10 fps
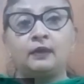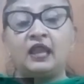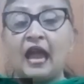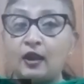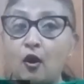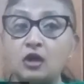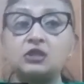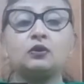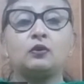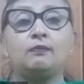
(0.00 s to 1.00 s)
can
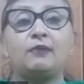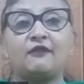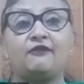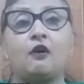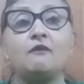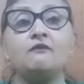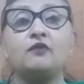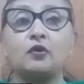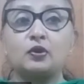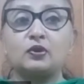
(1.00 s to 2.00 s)
also perform
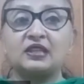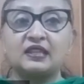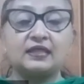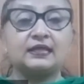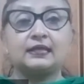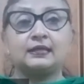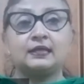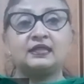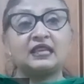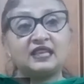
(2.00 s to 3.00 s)
photosynthesis
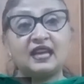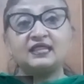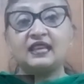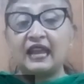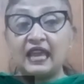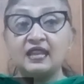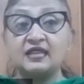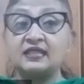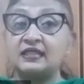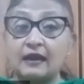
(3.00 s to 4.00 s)
such as green
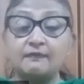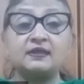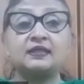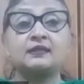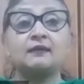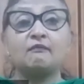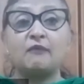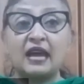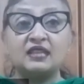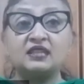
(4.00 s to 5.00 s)
stems,
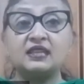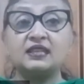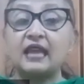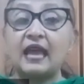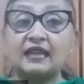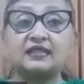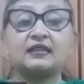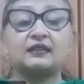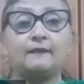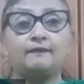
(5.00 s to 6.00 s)
branches, etc.